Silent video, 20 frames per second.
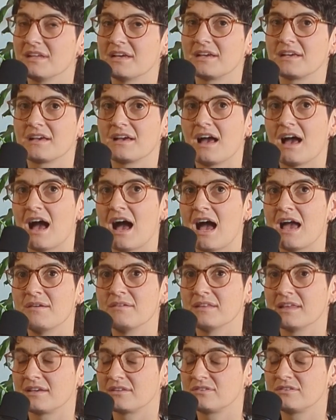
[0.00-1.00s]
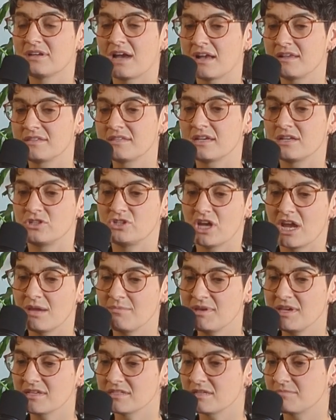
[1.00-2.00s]
like I'd say
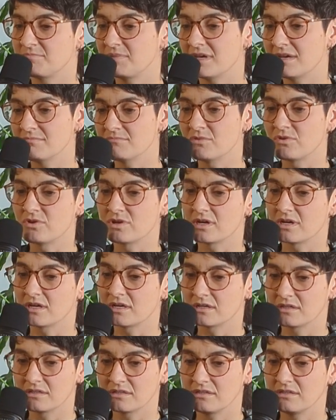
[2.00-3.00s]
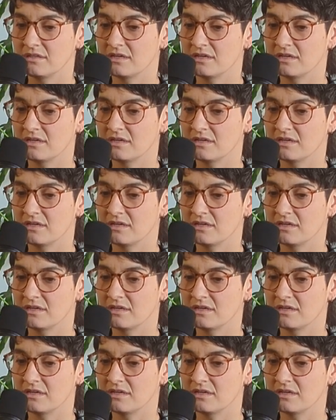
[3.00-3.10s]
Jamie is a bit more,